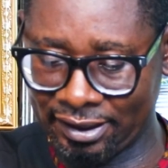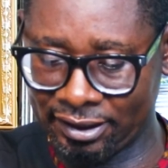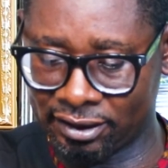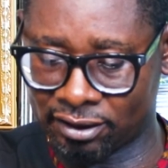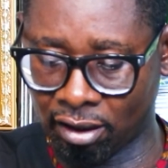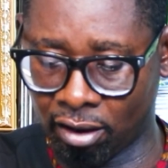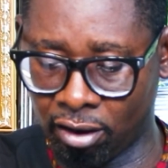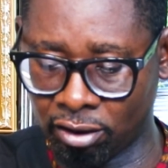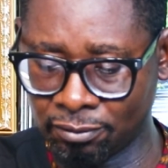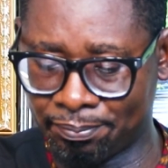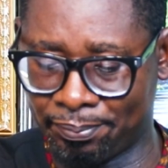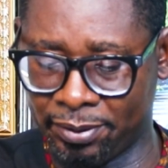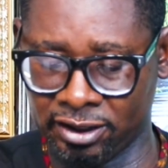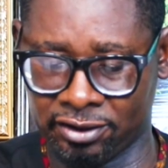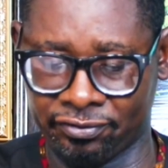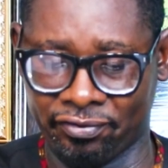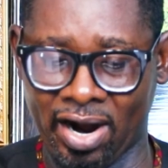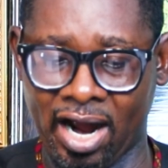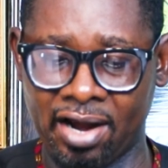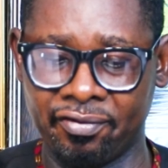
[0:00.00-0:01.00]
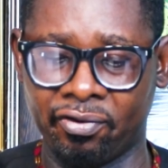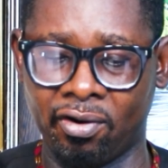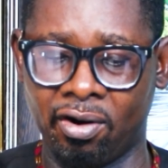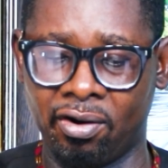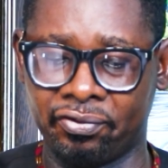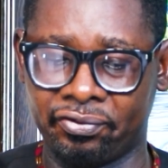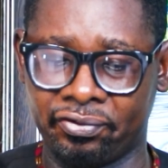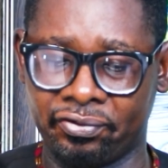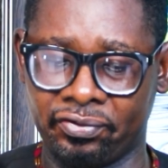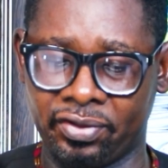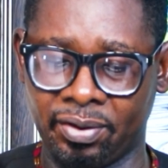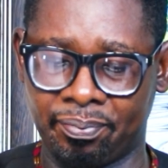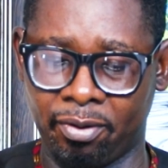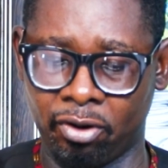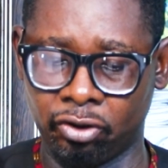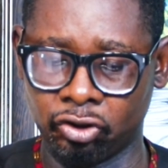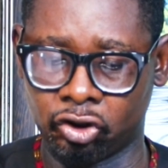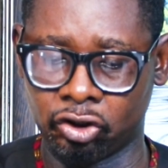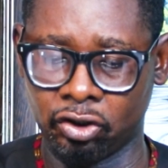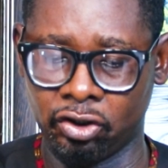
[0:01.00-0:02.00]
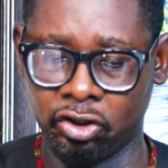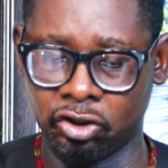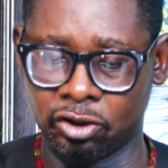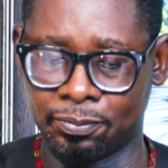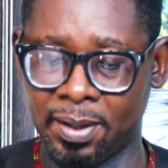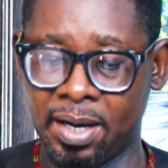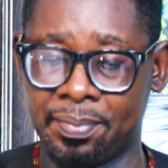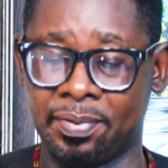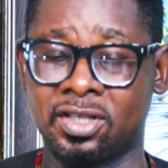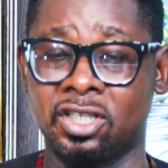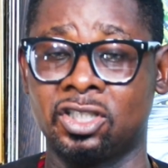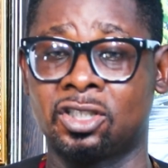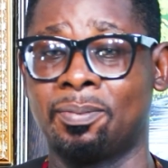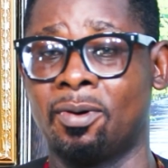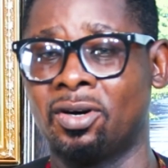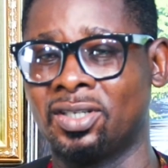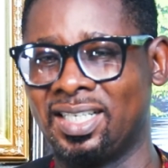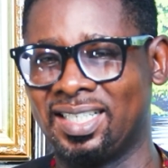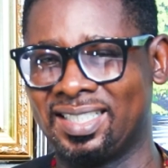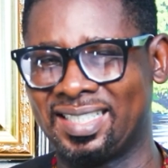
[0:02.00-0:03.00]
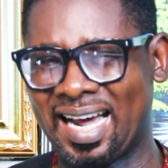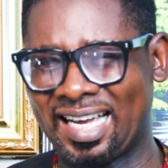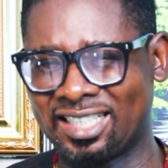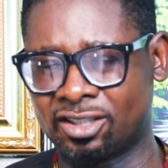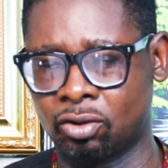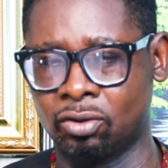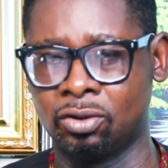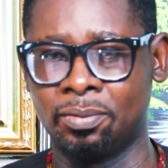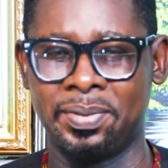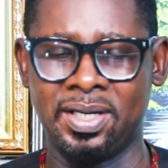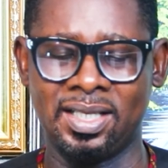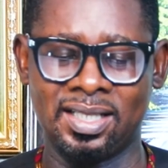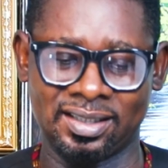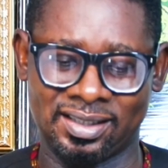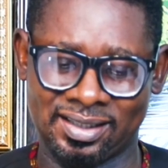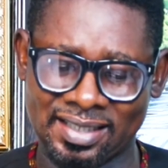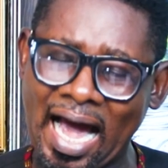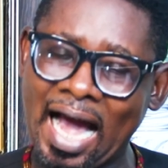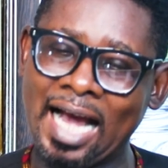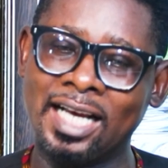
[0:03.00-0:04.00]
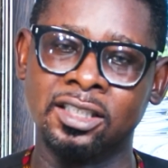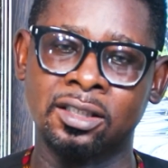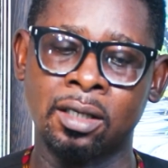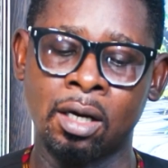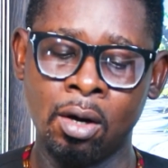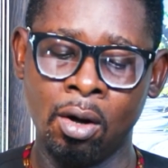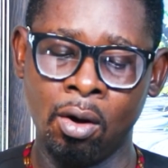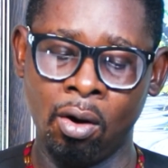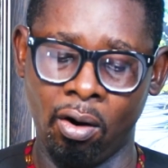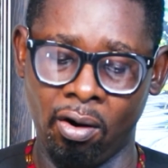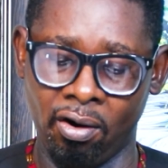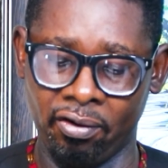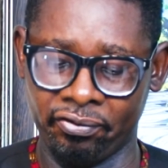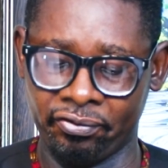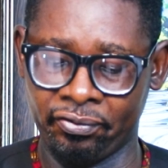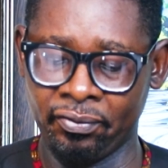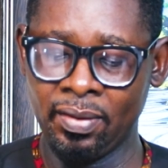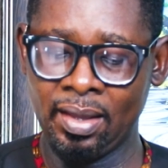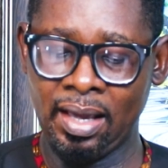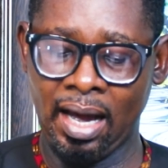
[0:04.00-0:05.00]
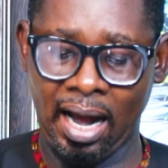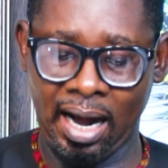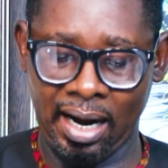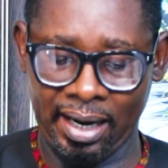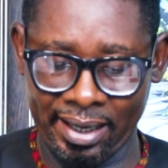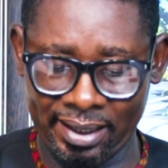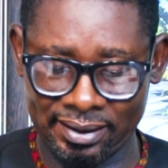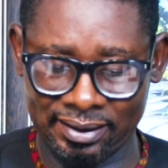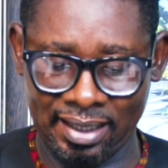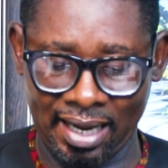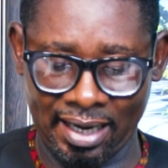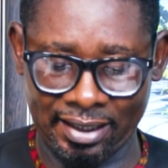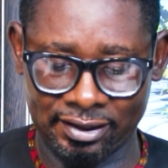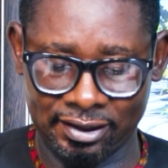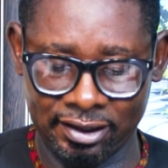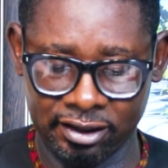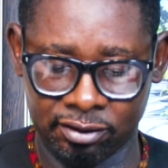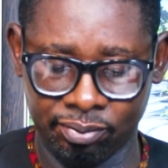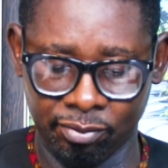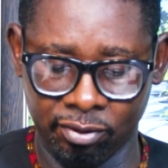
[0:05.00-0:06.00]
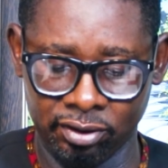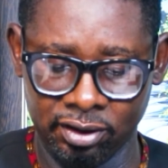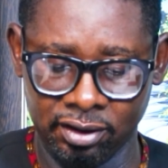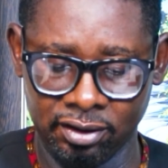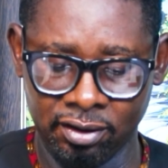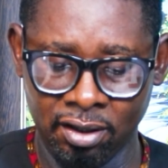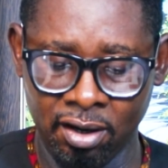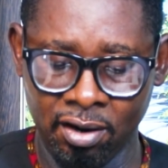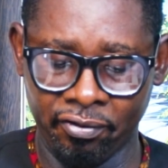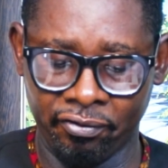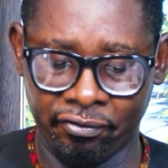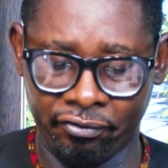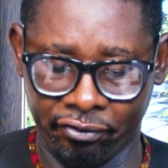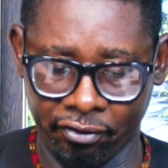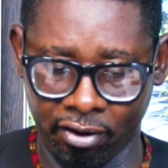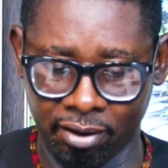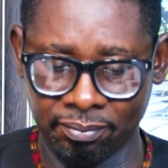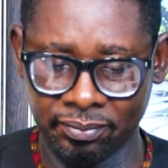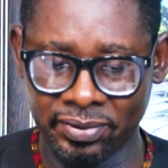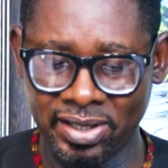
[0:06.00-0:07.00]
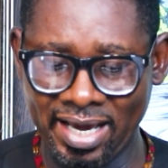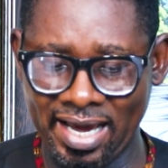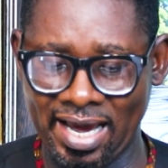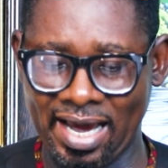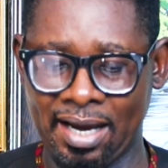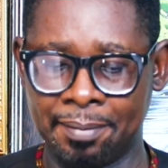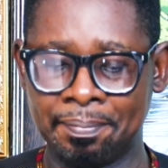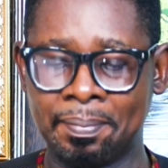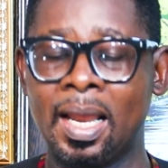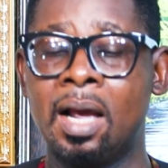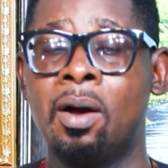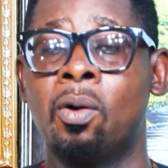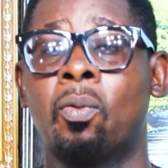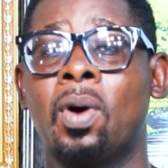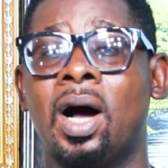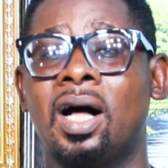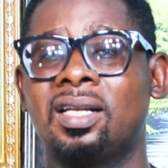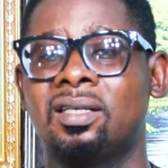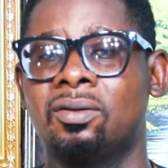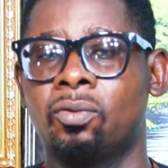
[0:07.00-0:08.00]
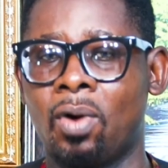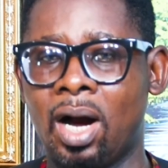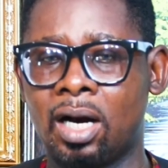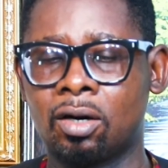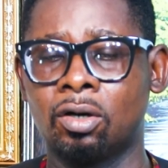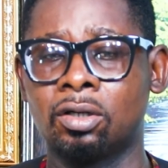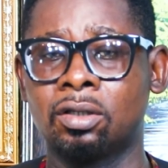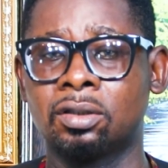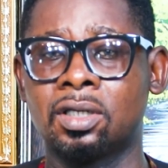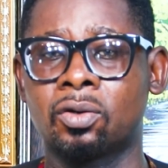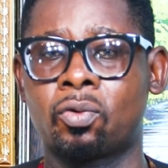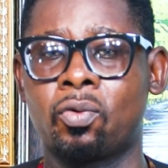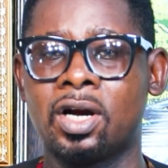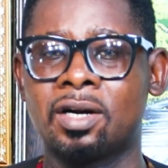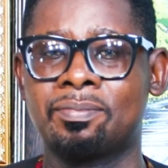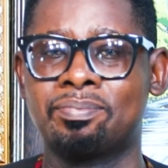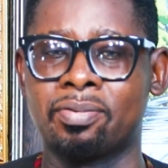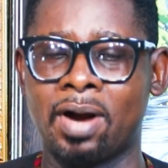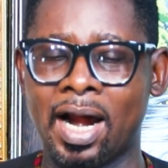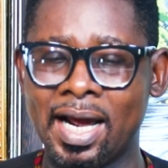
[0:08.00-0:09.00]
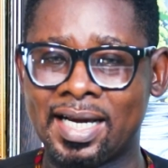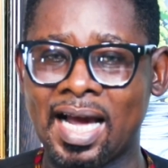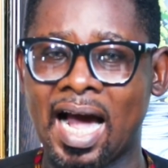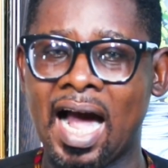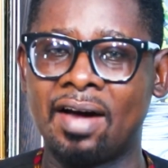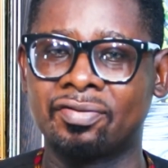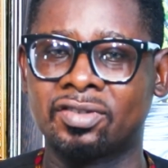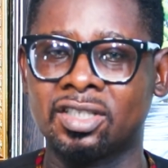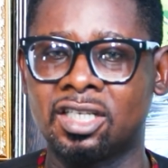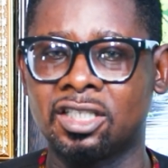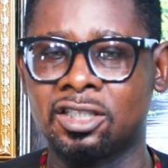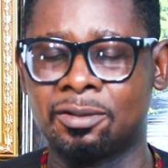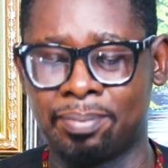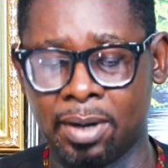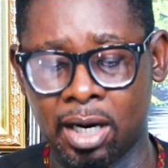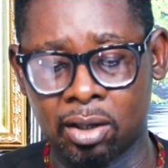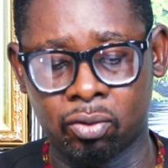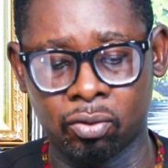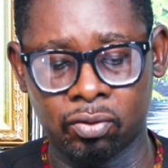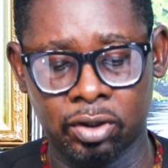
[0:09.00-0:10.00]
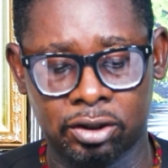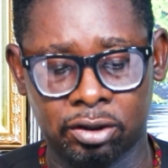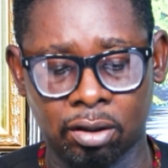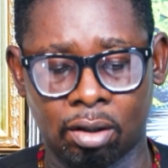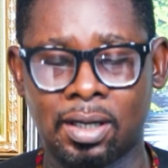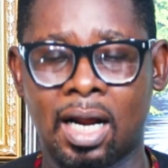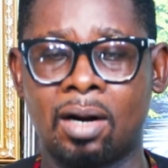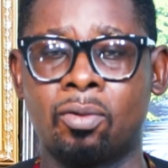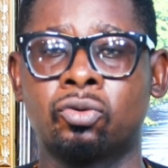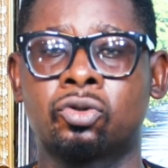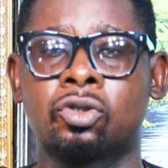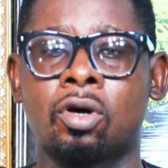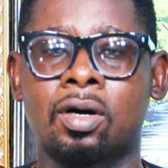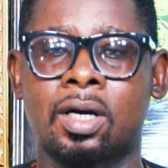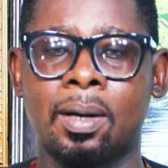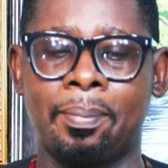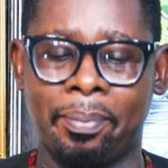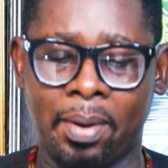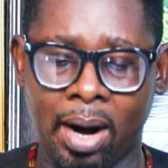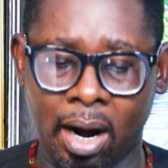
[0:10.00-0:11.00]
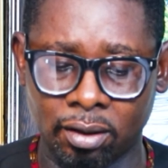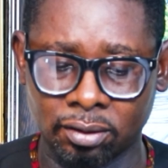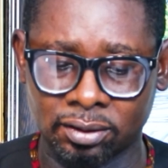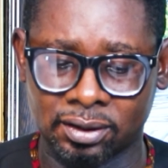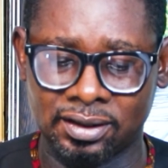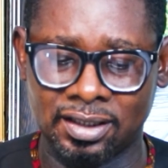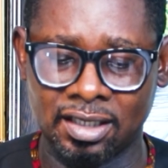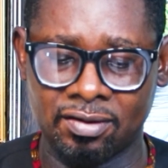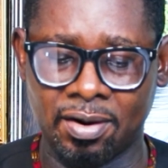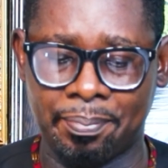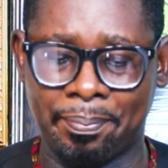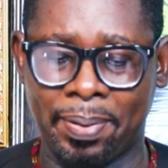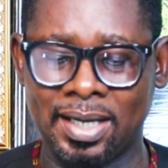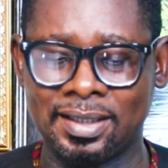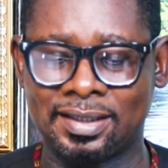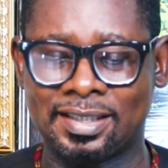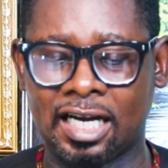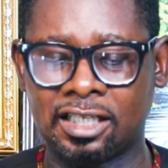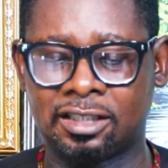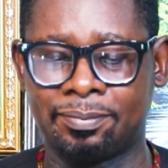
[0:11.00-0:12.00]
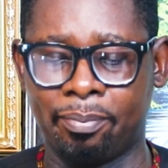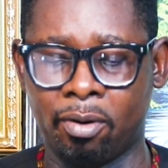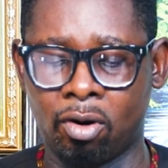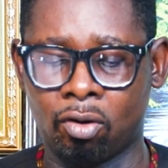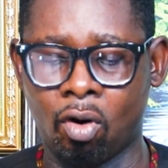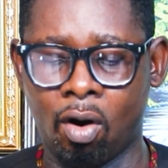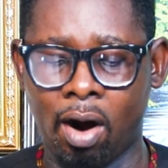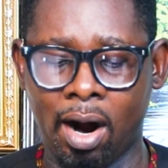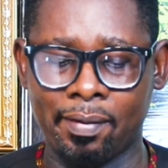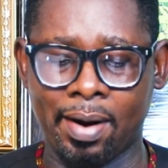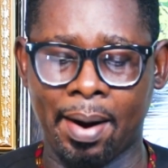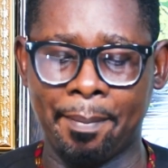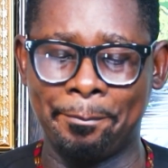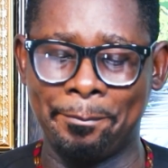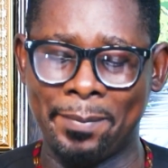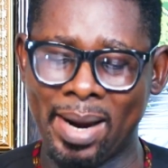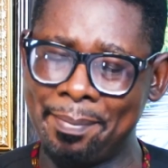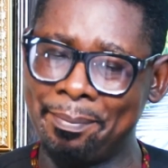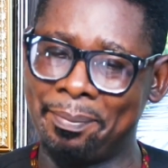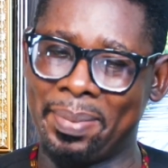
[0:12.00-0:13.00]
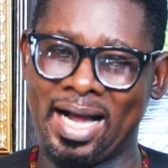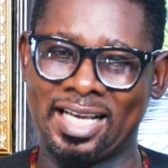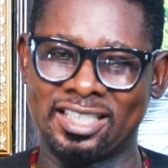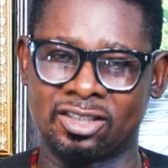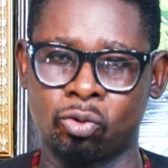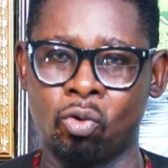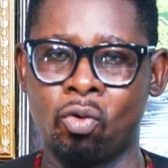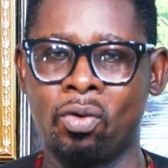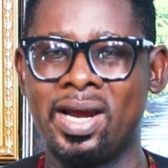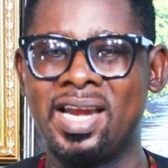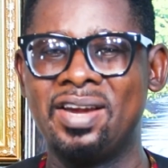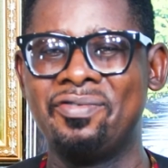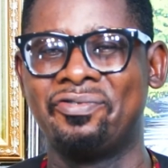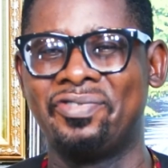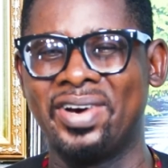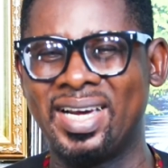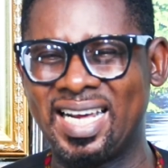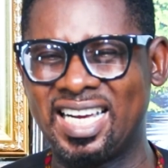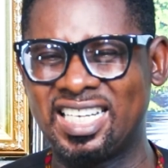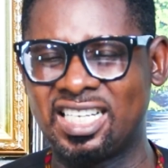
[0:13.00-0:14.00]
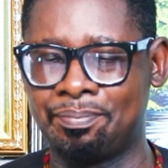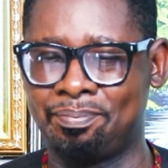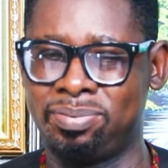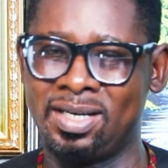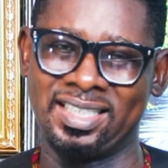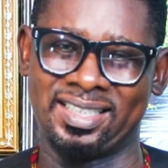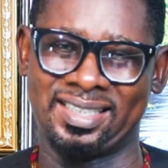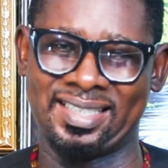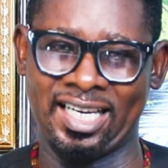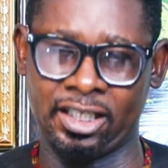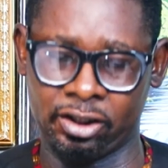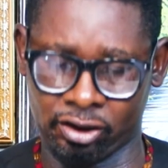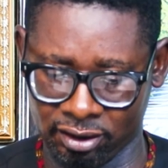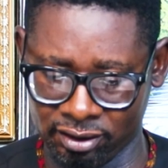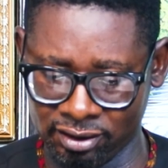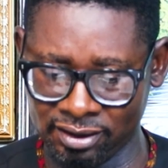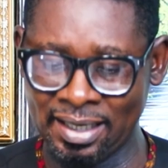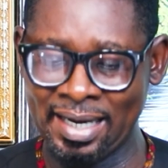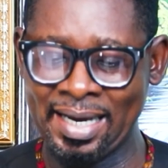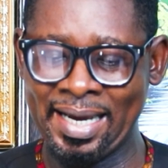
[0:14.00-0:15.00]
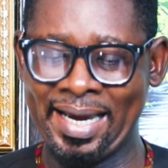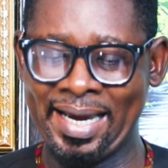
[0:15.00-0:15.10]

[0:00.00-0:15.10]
is on page 5 of the Punch newspaper this morning. That's going to be the size of uh, headlines this morning from here. Well, we're going on a quick break. After this break, we'll return and we'll talk about the repentant Boko Haram members who invaded the police station